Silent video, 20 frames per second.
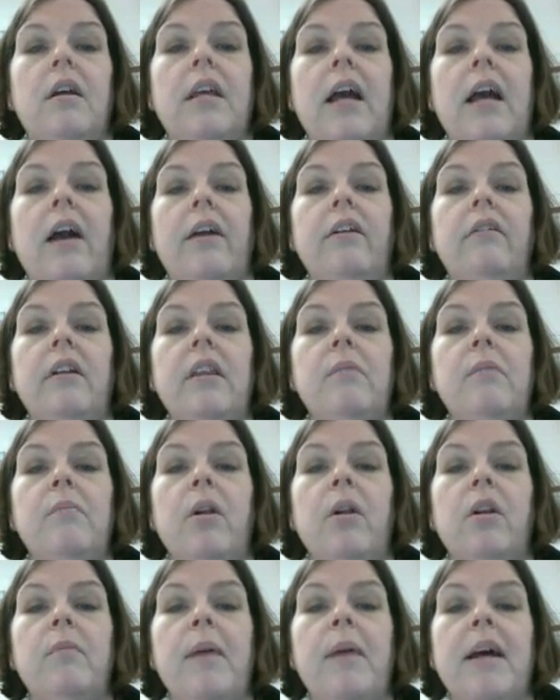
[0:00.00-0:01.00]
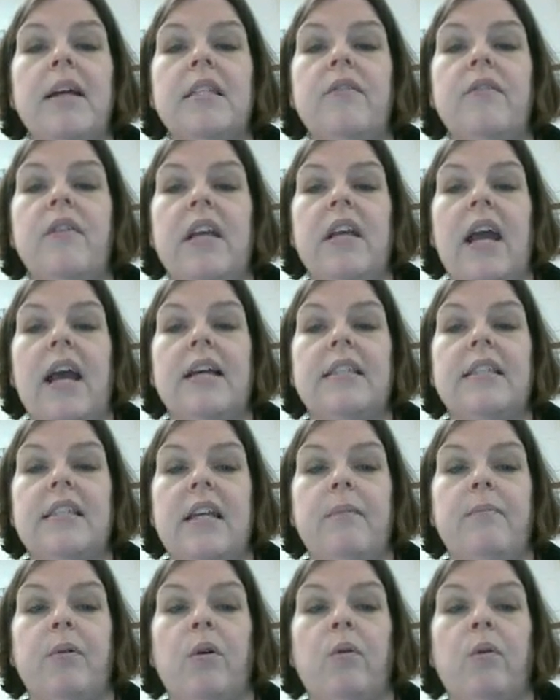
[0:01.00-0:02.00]
Calculate the molar mass of a gas
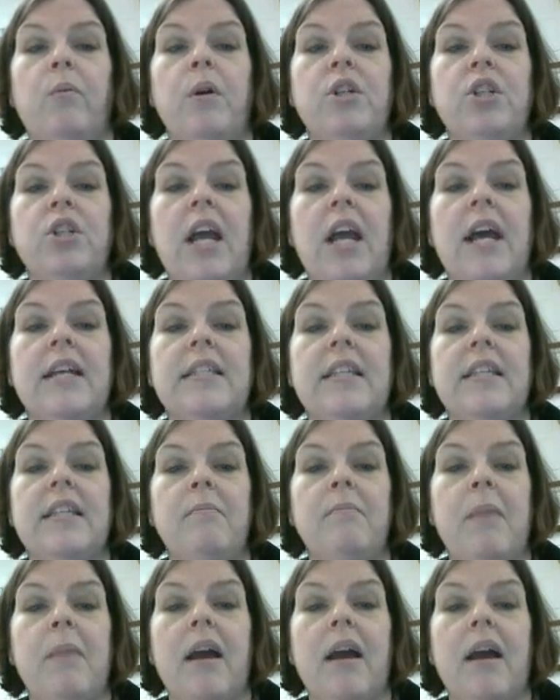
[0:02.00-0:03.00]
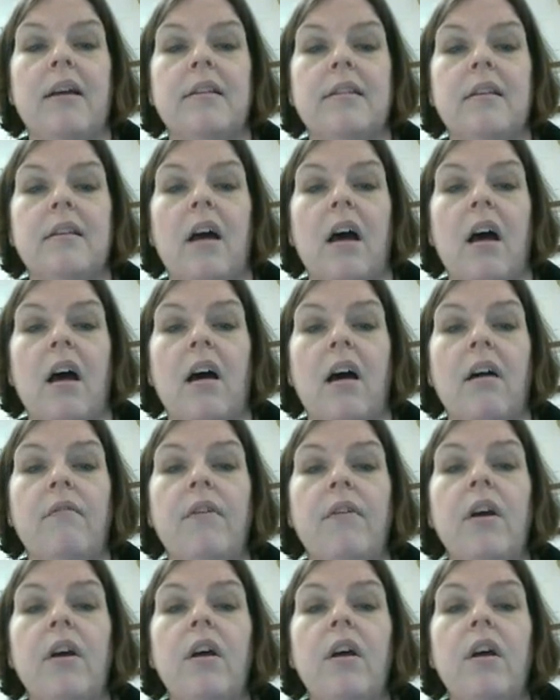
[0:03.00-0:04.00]
sample which has a mass
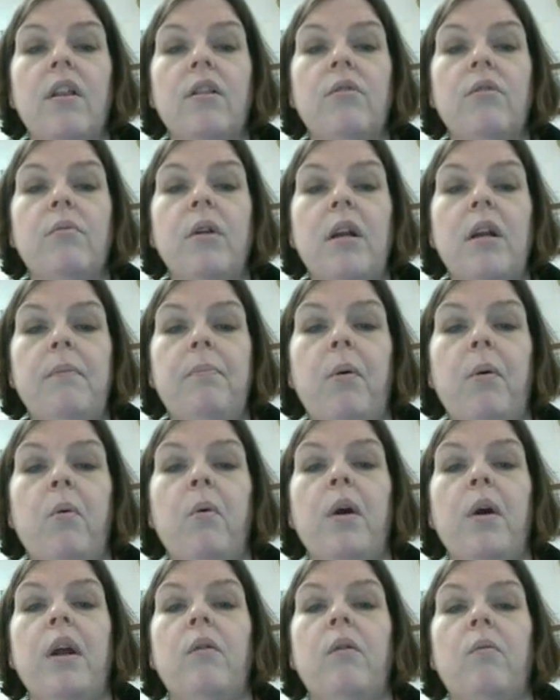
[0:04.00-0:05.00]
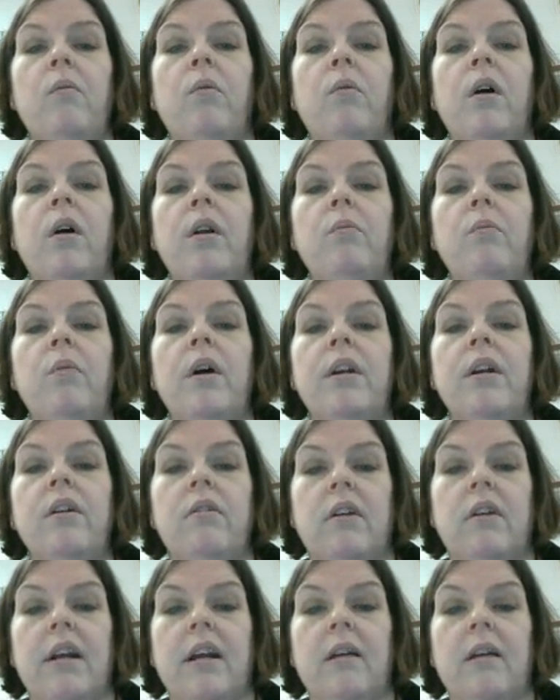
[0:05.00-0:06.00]
of 3.11
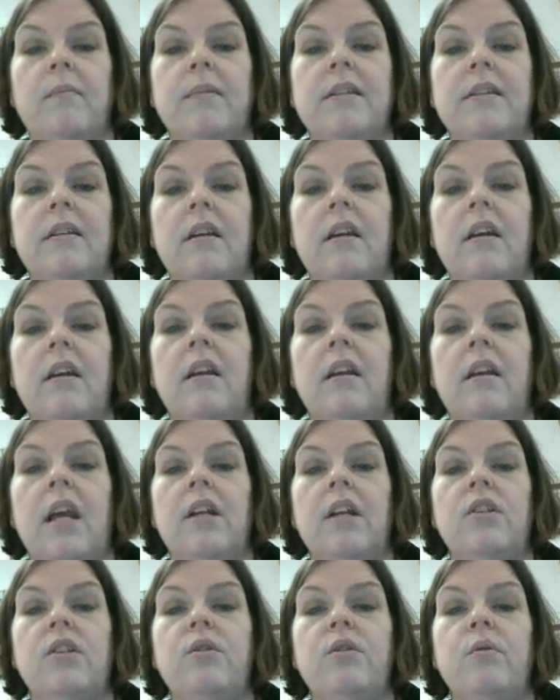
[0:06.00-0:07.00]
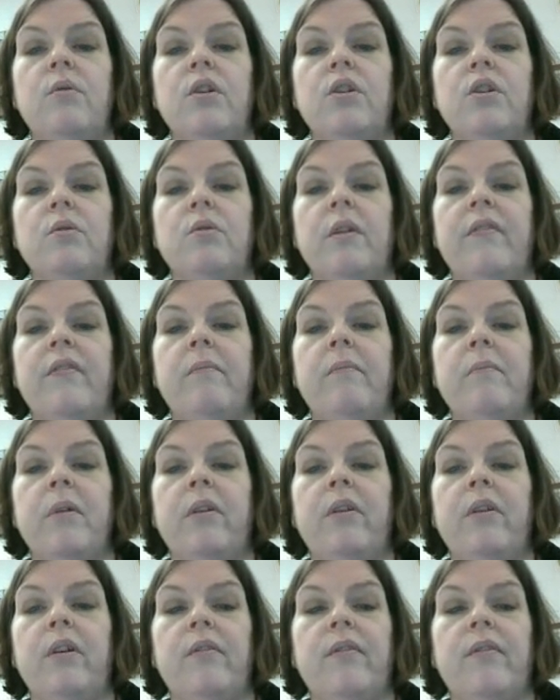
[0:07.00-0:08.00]
grams in a 225
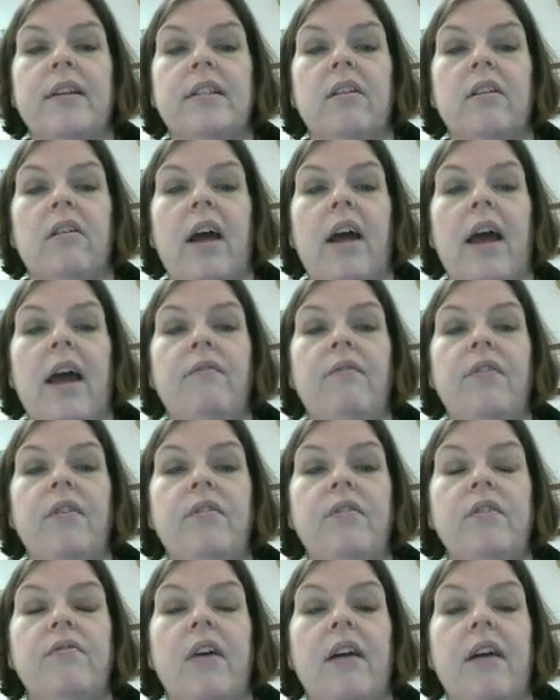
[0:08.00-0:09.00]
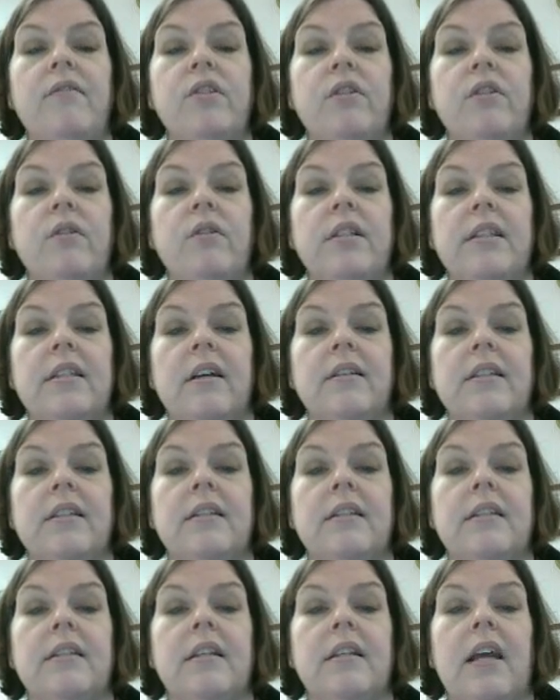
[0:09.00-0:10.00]
milliliter vessel at 55 degrees
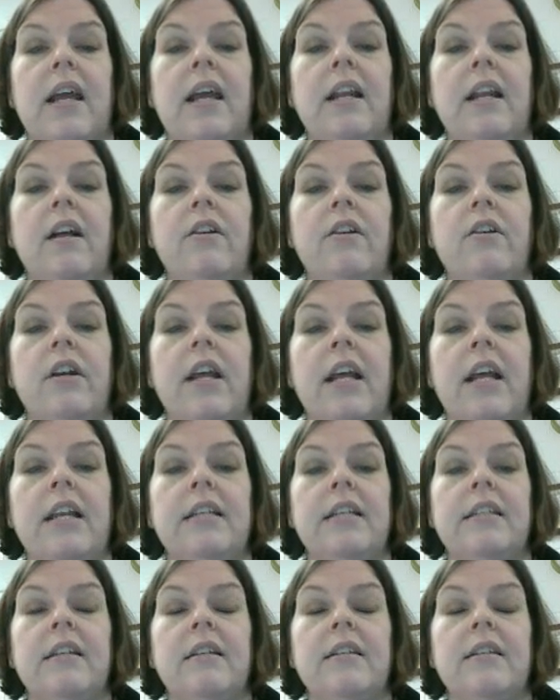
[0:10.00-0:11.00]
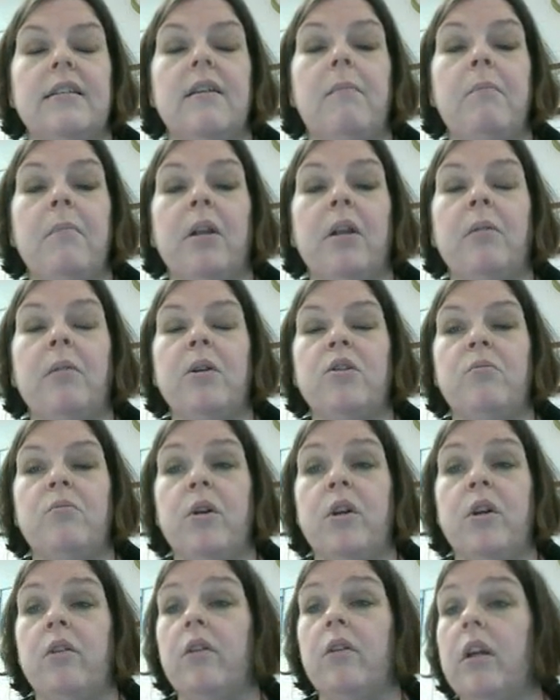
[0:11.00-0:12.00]
Celsius and 886 millimeters of
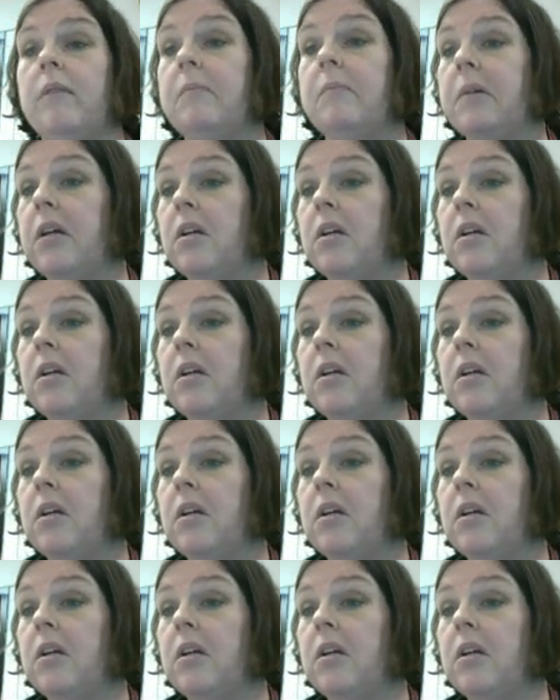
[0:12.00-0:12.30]
mercury.